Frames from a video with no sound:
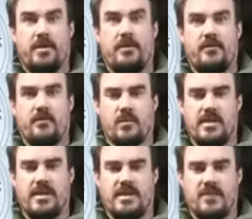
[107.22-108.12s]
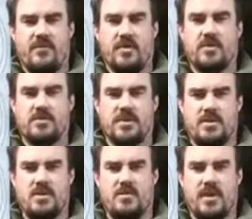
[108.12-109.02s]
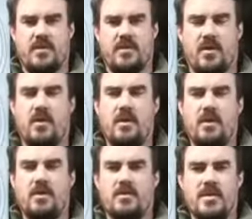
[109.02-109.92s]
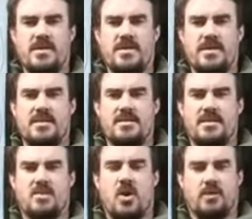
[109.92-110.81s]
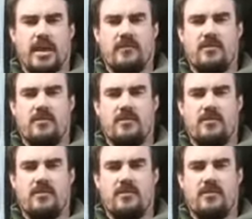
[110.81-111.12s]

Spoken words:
really difficult to do that, though. Reason is, it's called life.